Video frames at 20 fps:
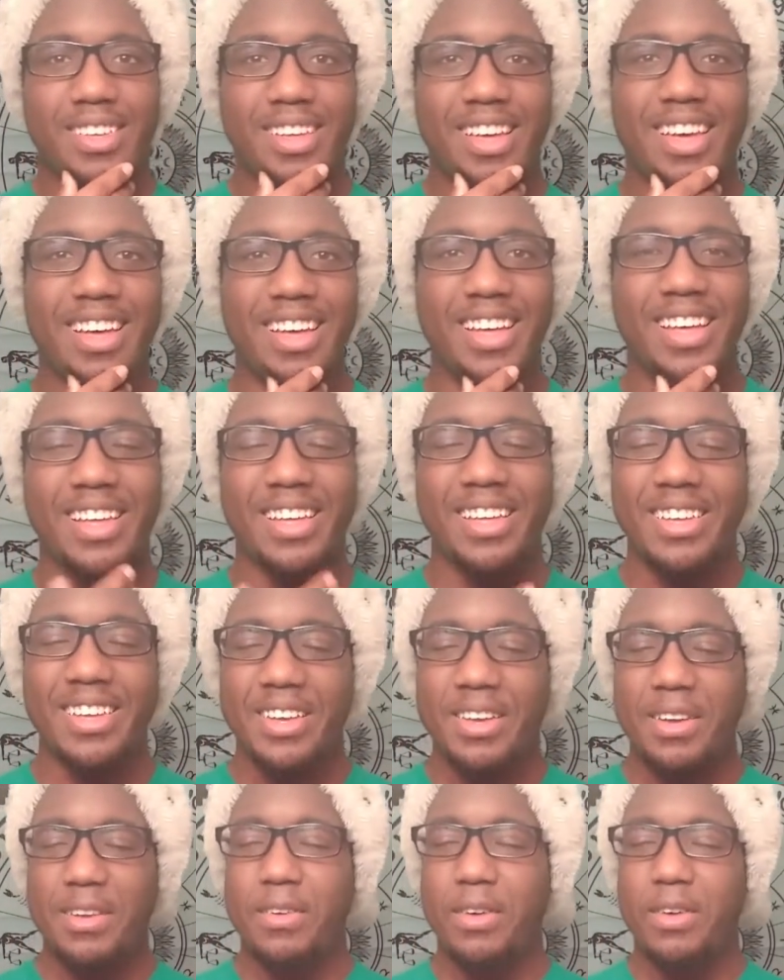
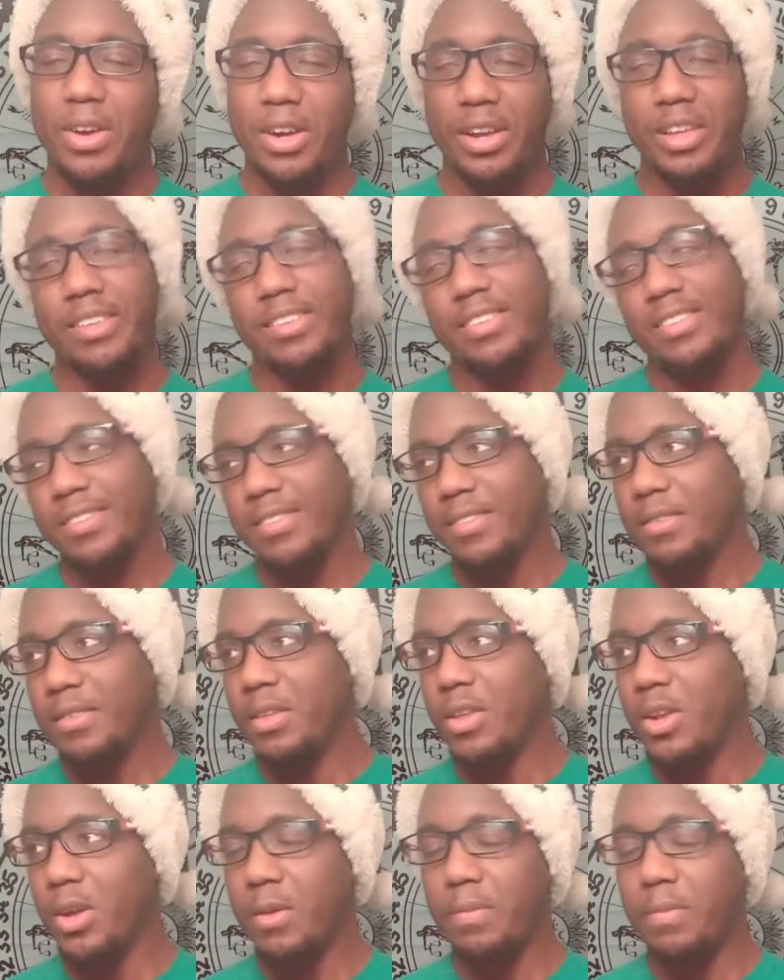At least,
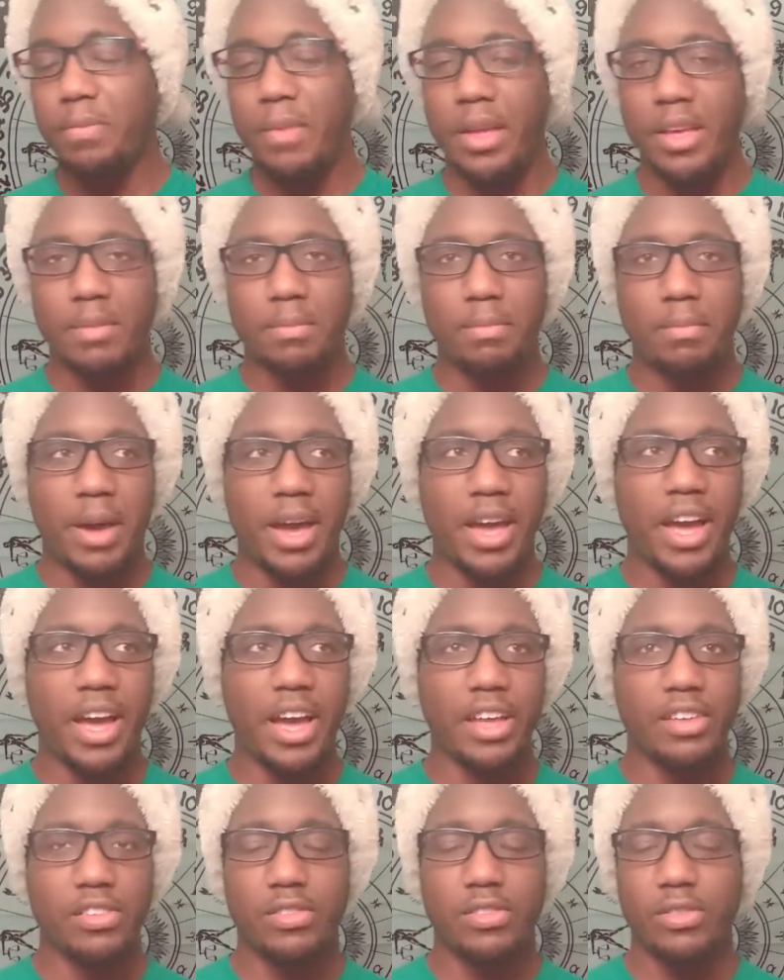you know, like my
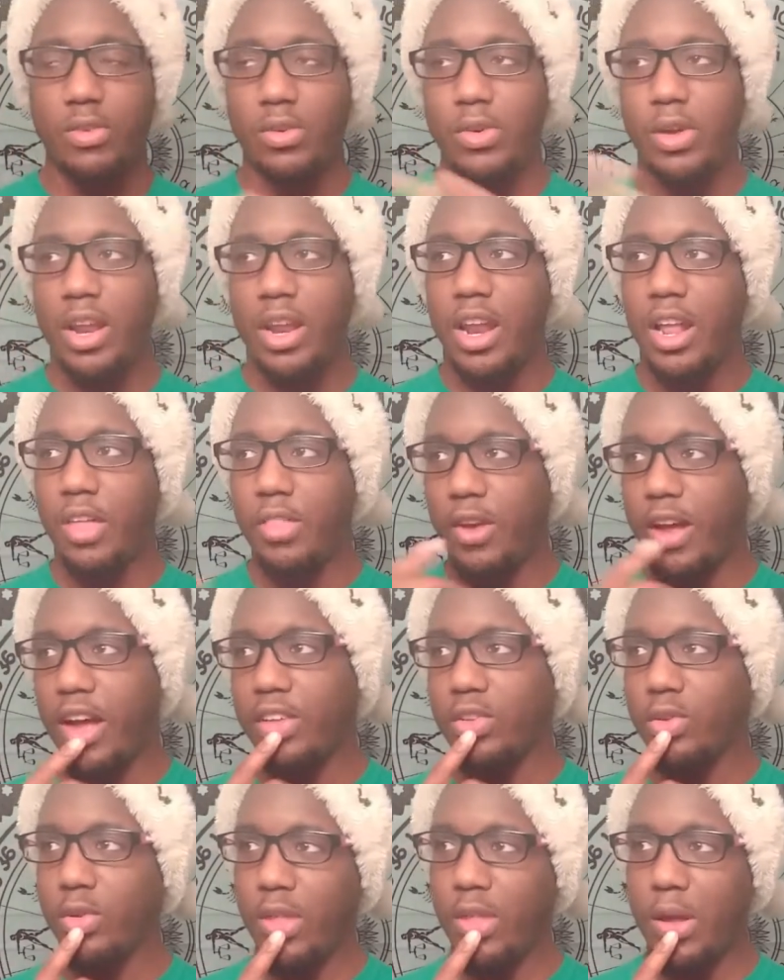high school and another
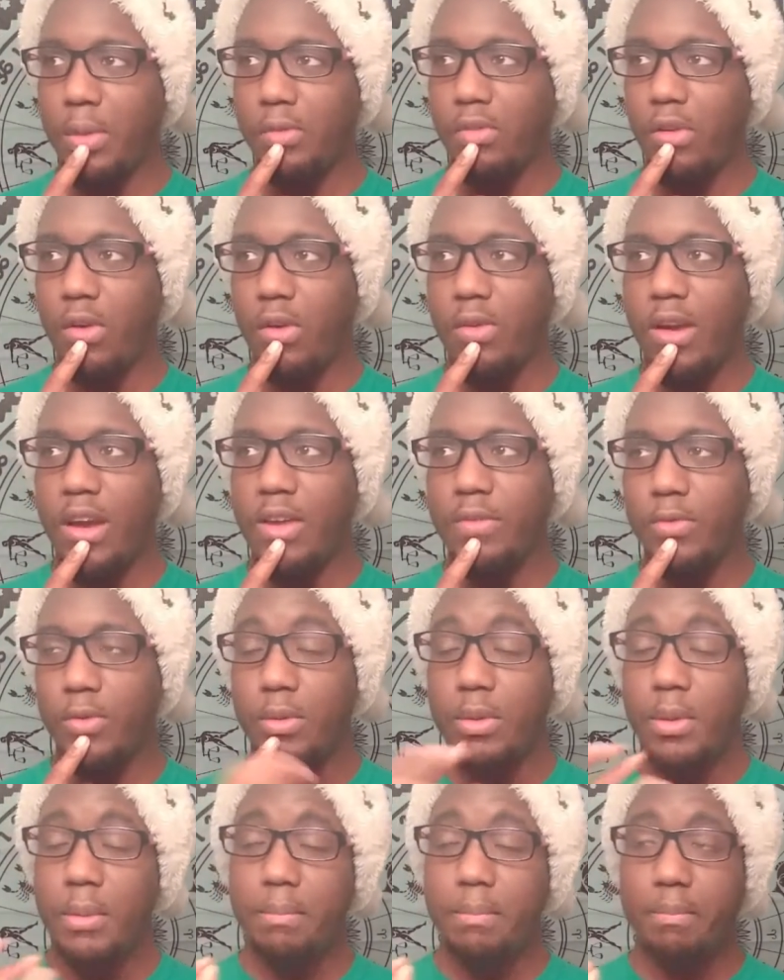high school that was our
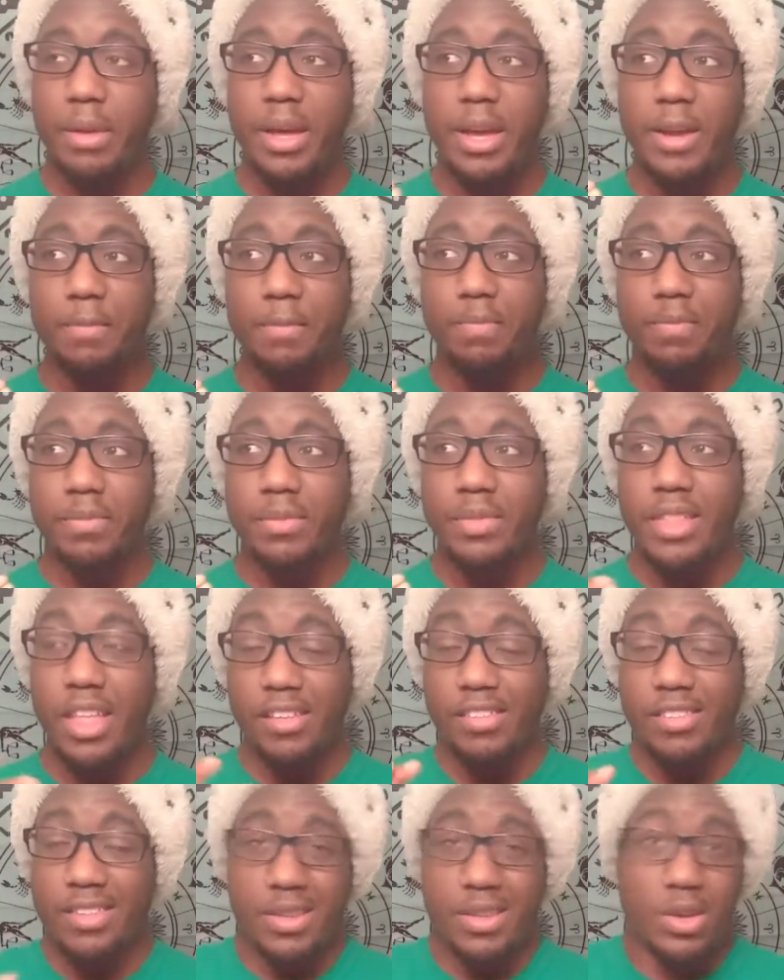rival. But
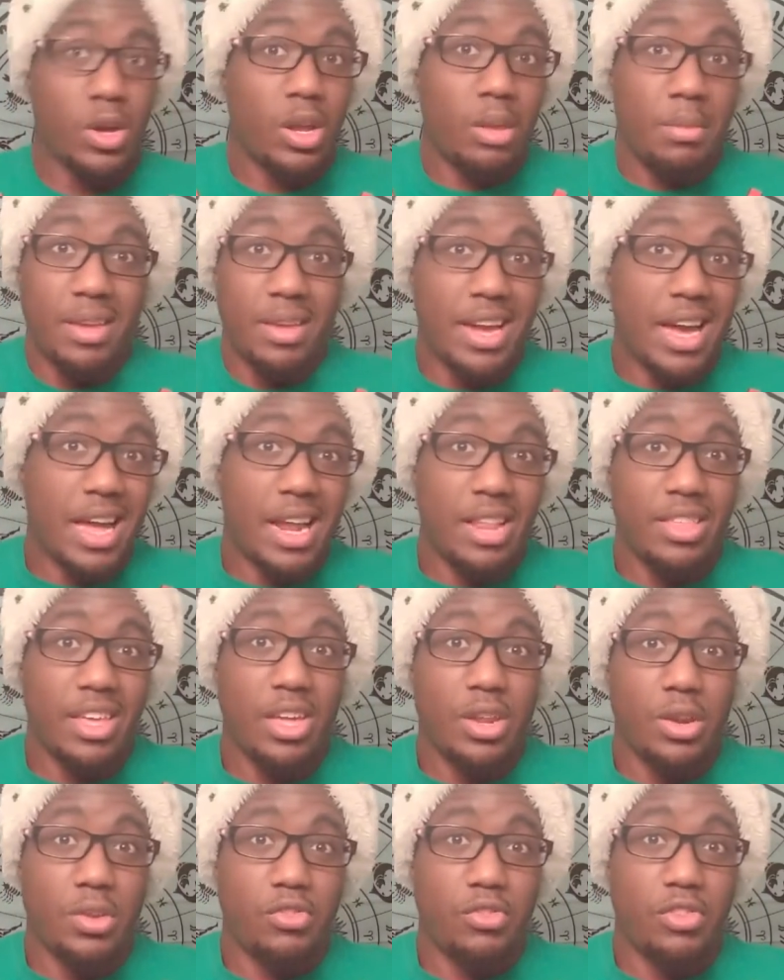that's going to be kind of
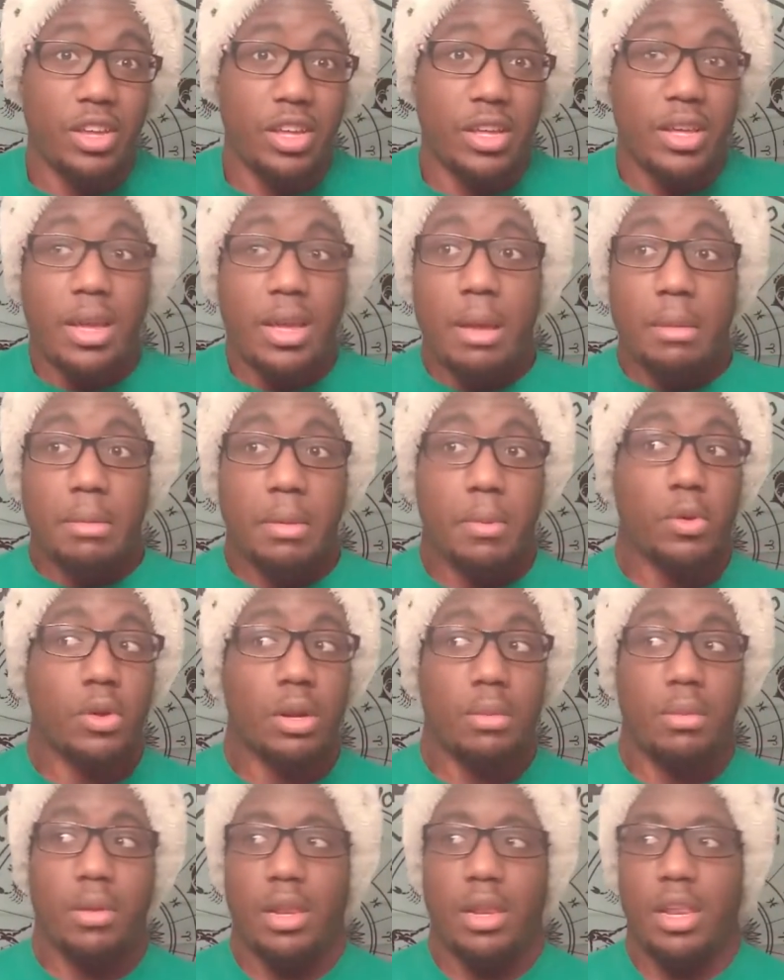the energy. People
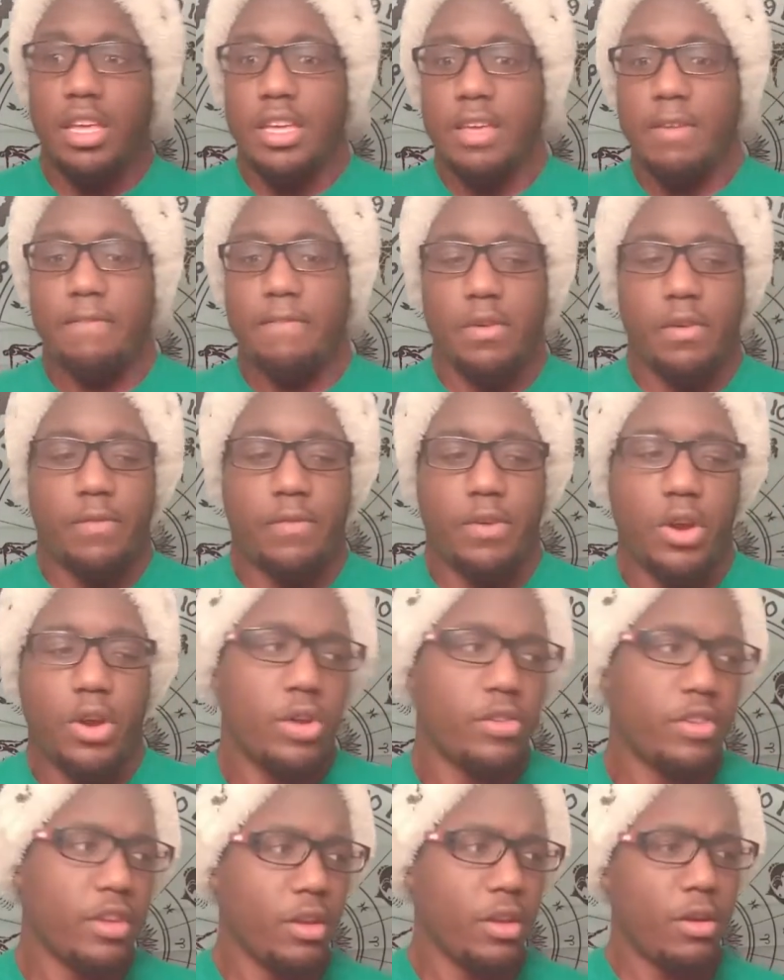are going to be looking for
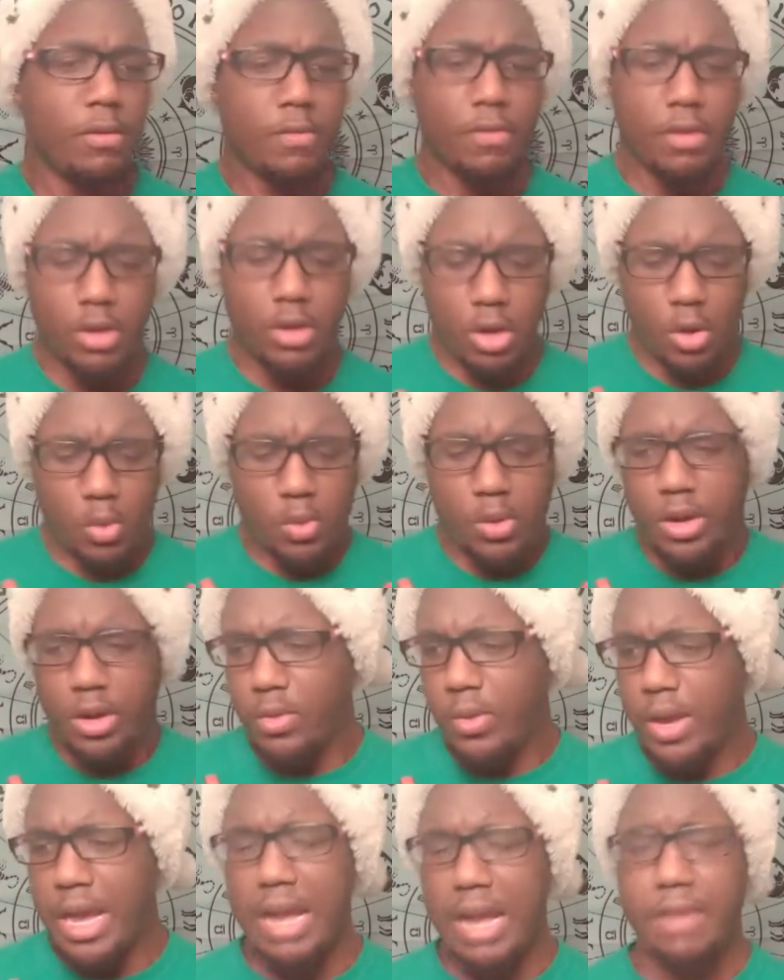Virgos like, yo, Virgo, where
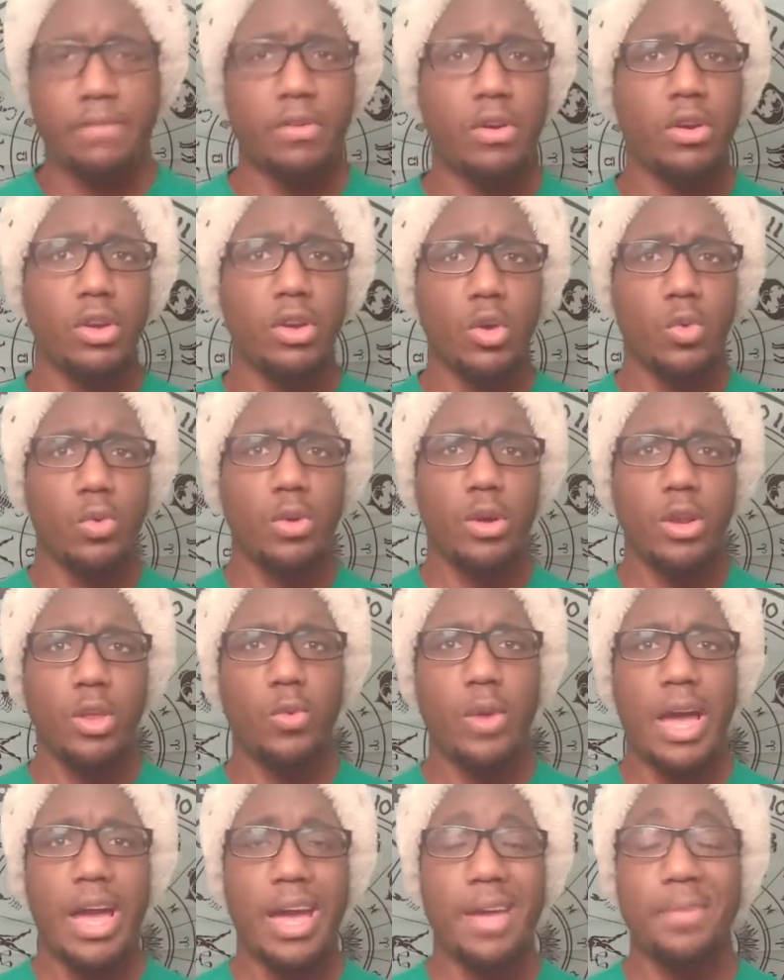you at? Virgo, where
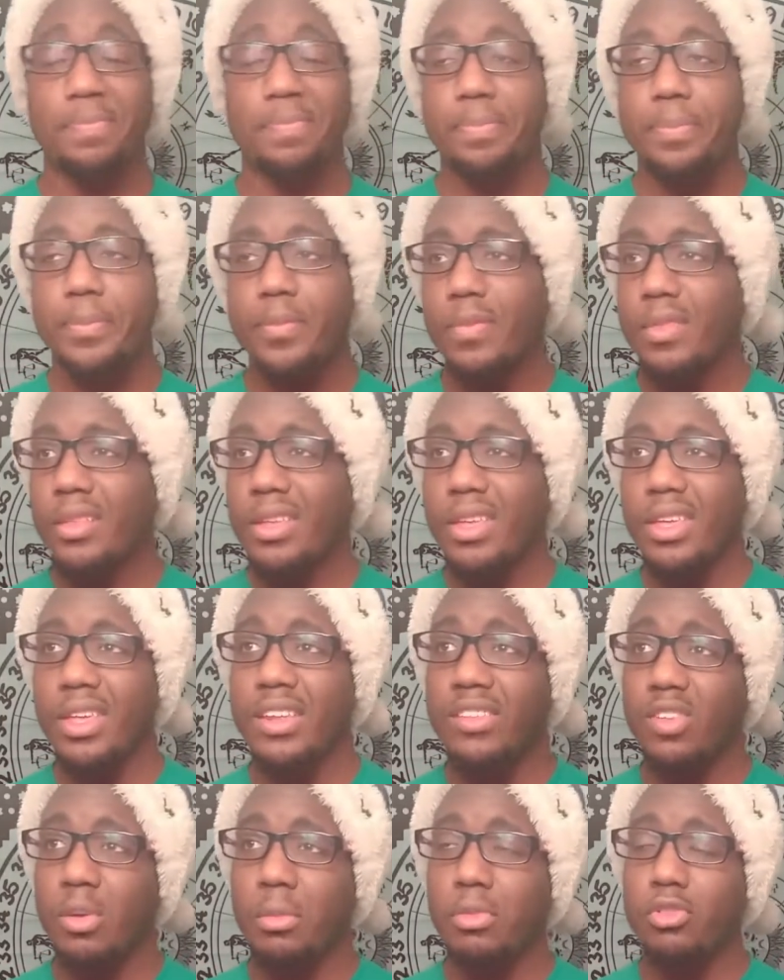you at?
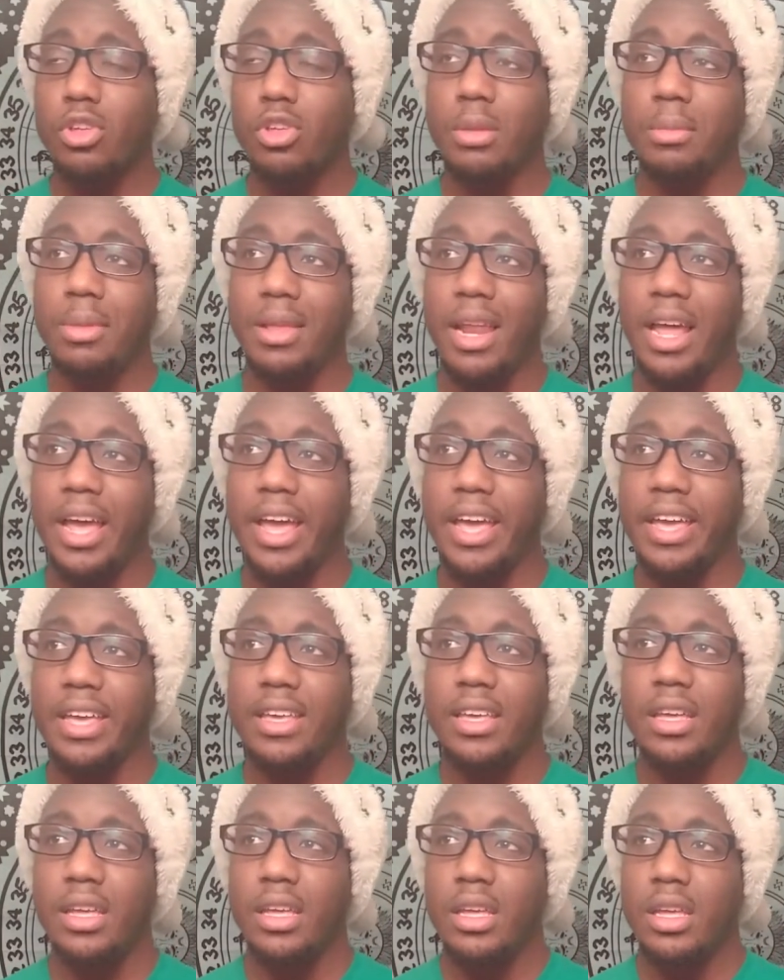And it's almost going to be
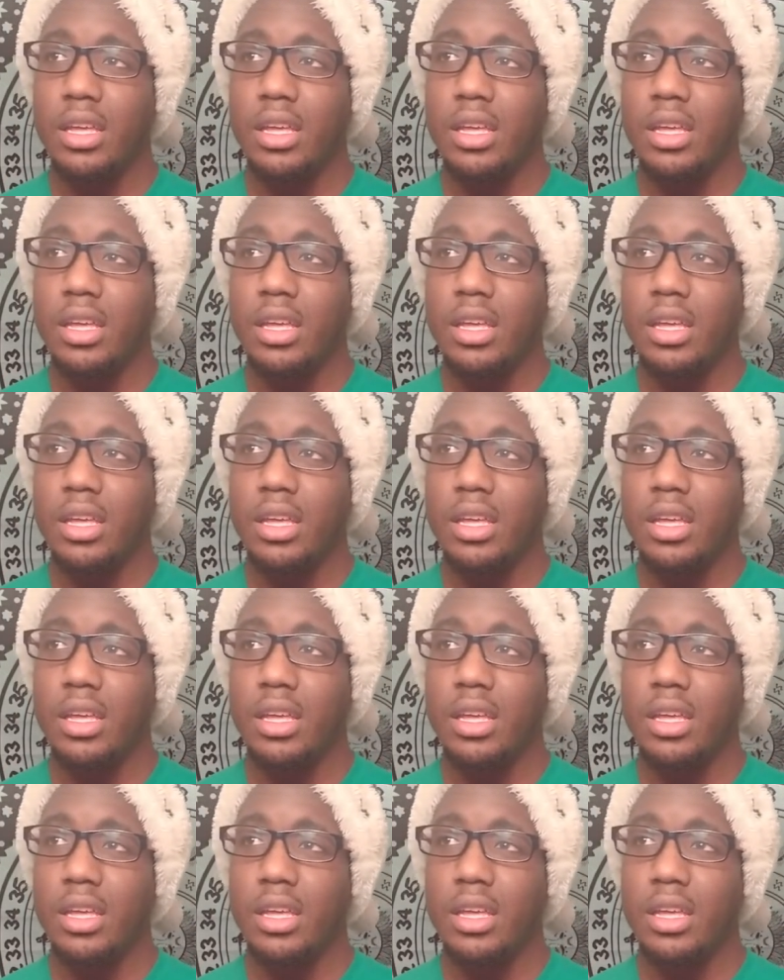like,